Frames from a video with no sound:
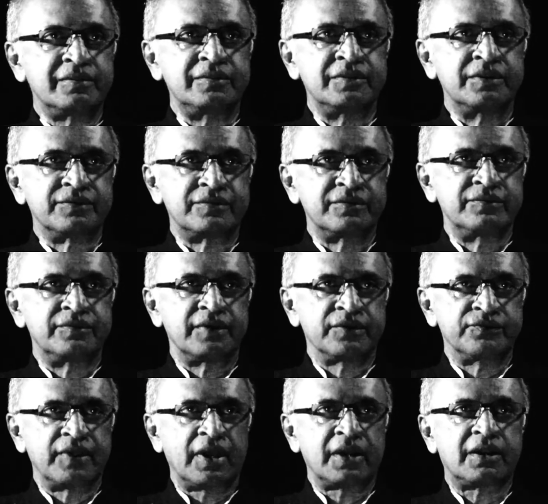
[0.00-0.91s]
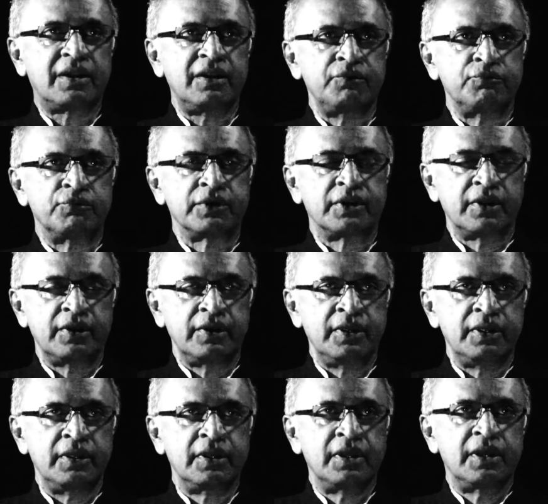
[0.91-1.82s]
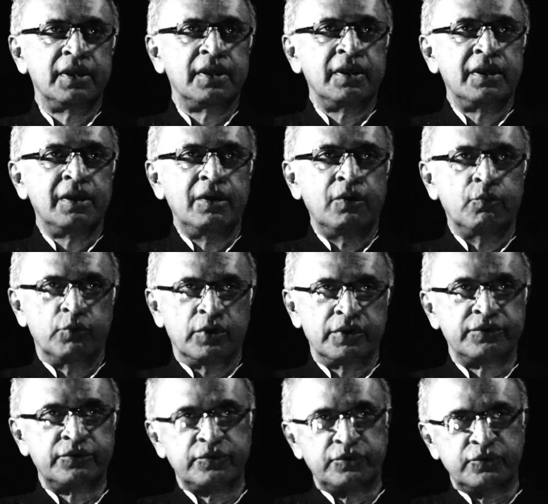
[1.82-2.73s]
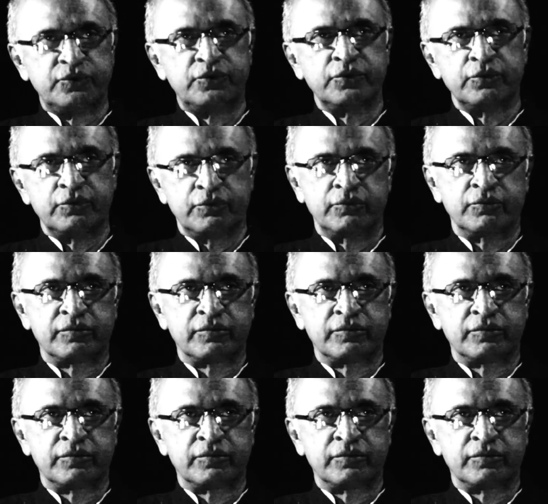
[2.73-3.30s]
this is exactly what I wanted to do.